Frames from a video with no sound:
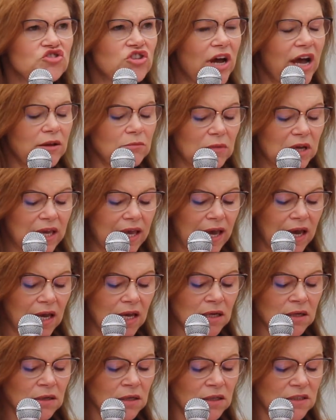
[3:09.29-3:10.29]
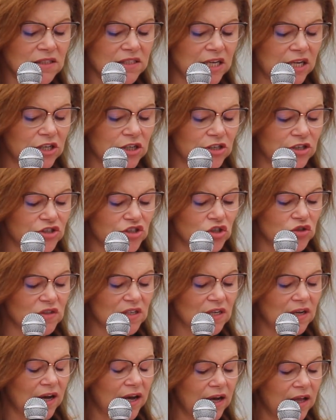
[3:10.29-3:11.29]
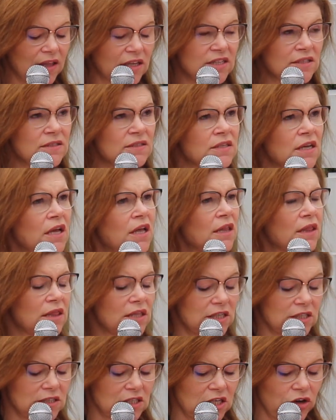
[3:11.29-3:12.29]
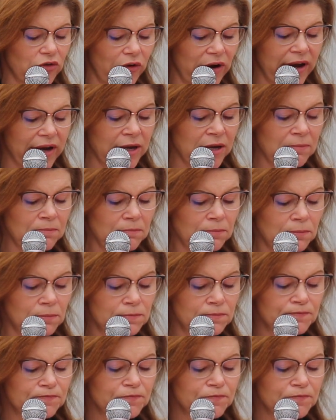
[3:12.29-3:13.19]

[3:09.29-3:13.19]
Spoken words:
John McCain, Senator Susan Collins, Lindsey Graham,